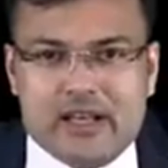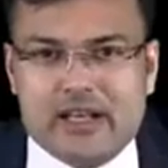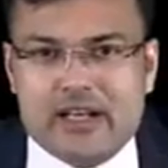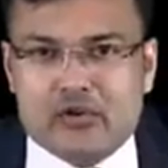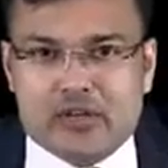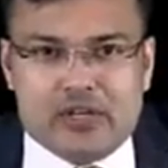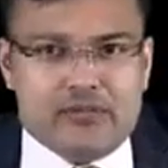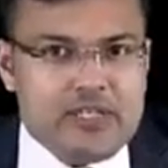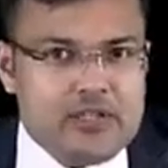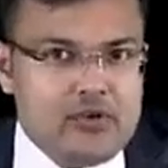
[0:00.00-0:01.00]
In
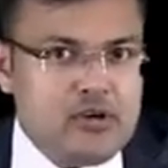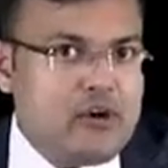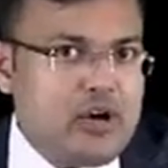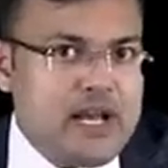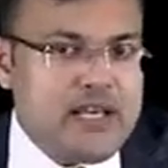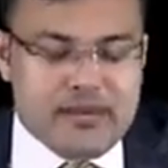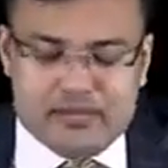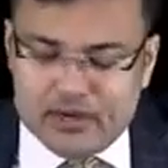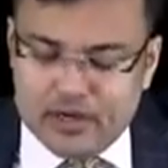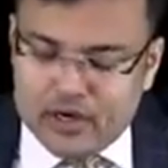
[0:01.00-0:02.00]
duodenum, jejunum or
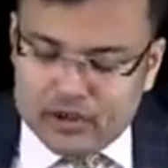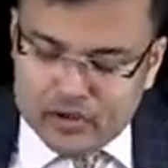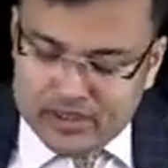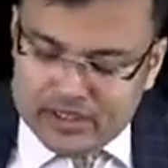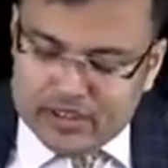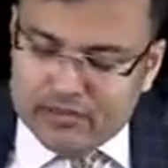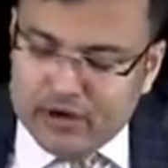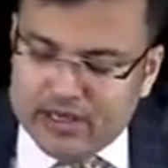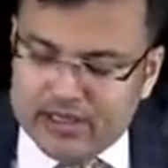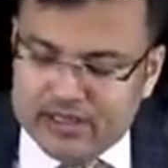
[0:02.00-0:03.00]
ileum. So in
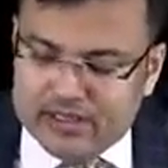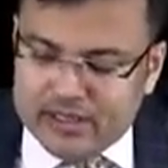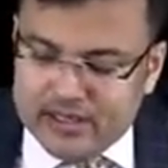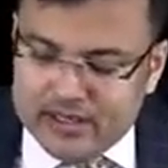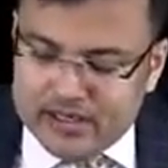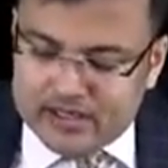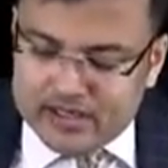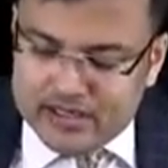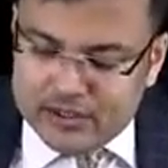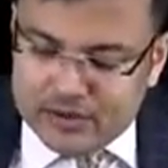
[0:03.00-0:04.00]
small intestine, it's the
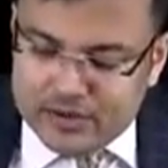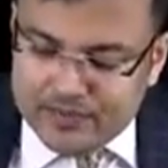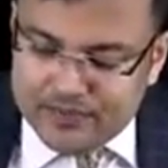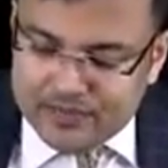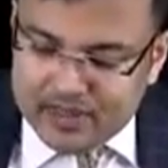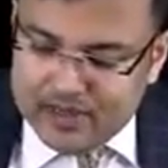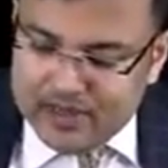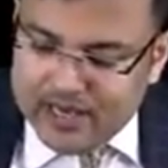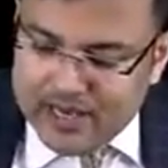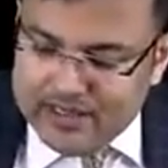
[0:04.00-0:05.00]
jejunum.
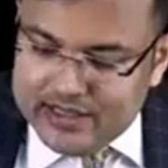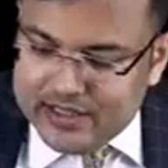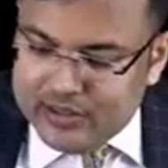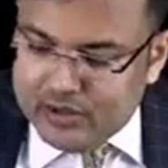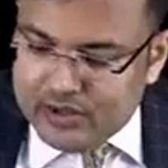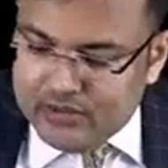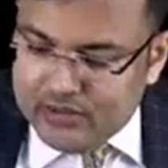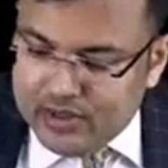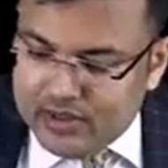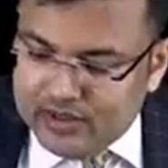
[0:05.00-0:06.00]
And in jejunum,
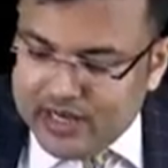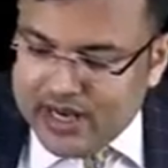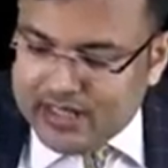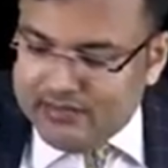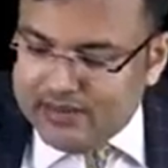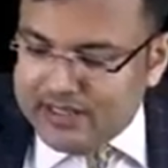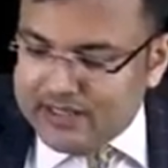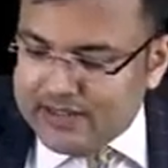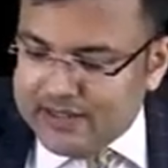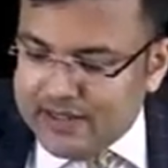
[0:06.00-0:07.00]
the activity
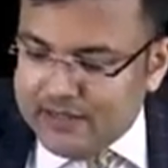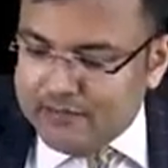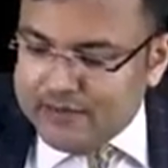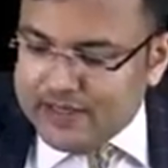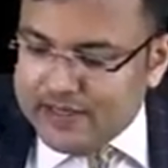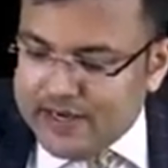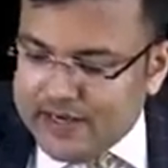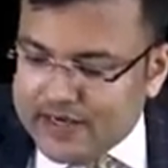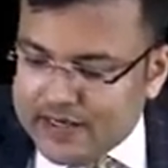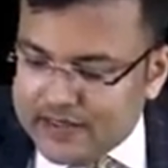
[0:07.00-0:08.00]
is seen within
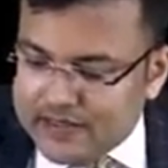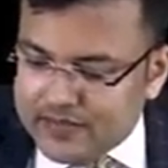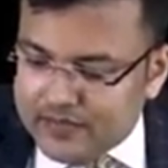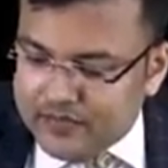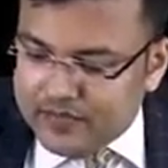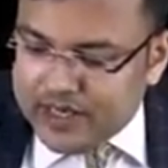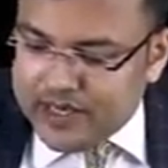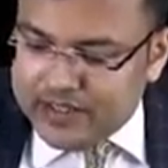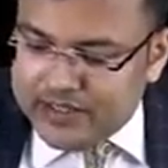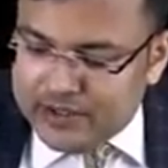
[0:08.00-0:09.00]
8 hours.
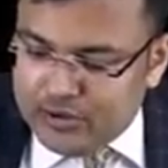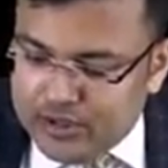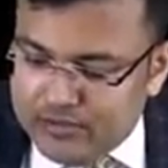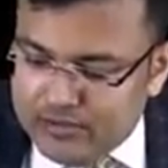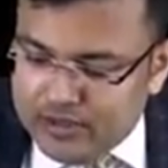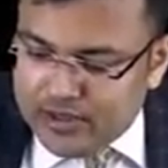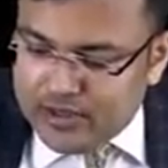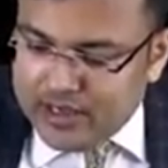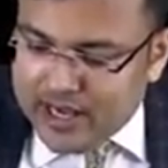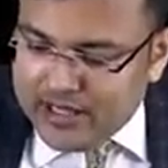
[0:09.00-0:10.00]
In jejunum,
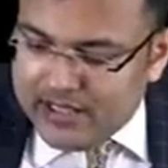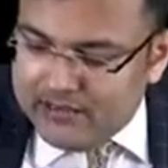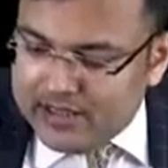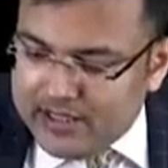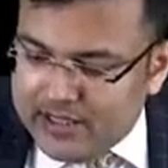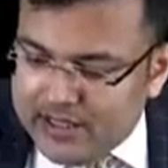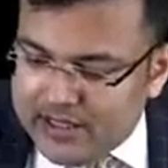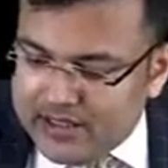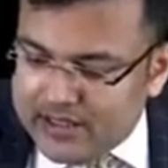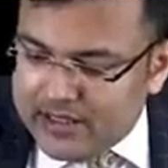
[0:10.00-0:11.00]
activity,
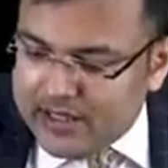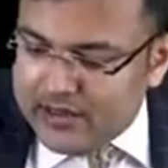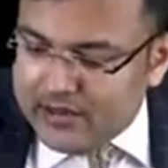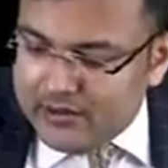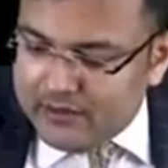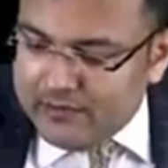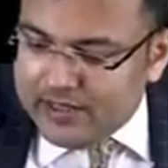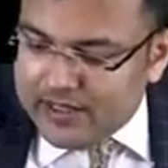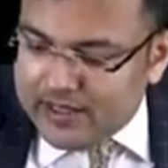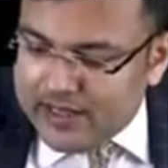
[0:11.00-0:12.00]
it is seen
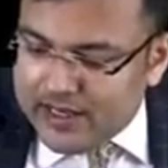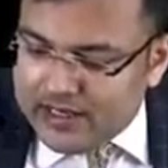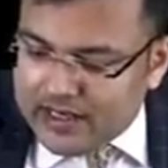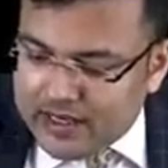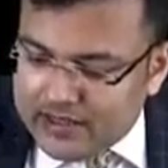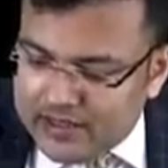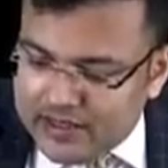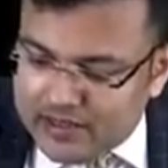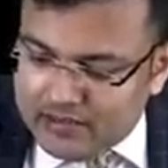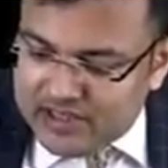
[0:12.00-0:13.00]
within 8 hours.
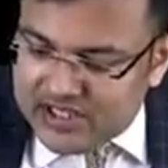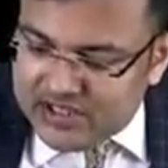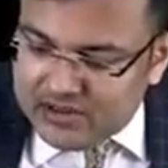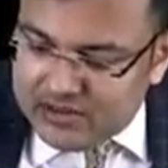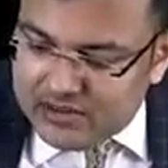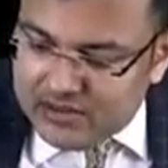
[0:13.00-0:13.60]
It's a question.